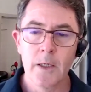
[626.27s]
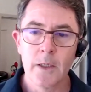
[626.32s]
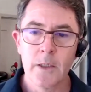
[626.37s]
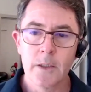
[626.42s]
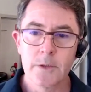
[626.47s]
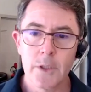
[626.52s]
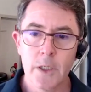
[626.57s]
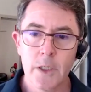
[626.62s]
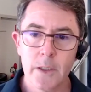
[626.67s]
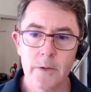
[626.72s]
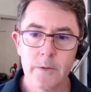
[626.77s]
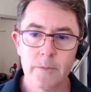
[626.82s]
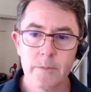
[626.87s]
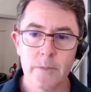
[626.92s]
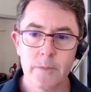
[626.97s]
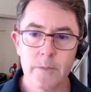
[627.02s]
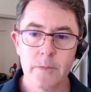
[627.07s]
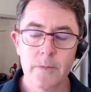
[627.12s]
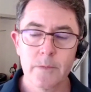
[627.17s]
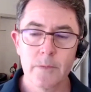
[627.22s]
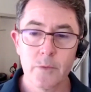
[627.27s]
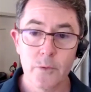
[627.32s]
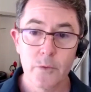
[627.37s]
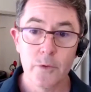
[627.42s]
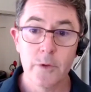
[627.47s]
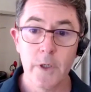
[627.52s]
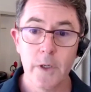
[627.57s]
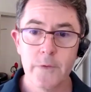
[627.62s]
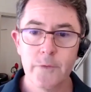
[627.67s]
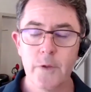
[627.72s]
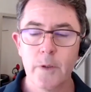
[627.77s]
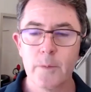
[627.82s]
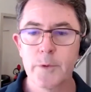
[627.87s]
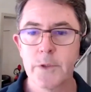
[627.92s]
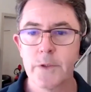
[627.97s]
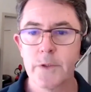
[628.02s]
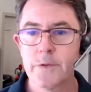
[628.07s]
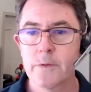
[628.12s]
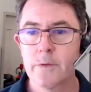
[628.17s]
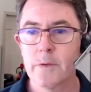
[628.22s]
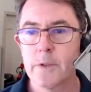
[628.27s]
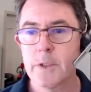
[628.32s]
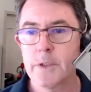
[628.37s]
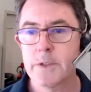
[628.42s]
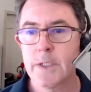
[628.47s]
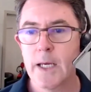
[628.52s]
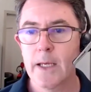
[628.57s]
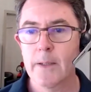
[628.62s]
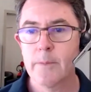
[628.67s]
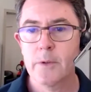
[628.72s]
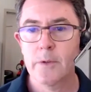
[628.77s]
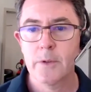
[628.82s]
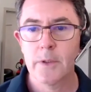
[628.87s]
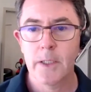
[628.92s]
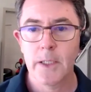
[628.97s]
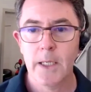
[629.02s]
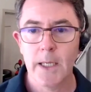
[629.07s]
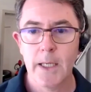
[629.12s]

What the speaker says: So all those options are on the table.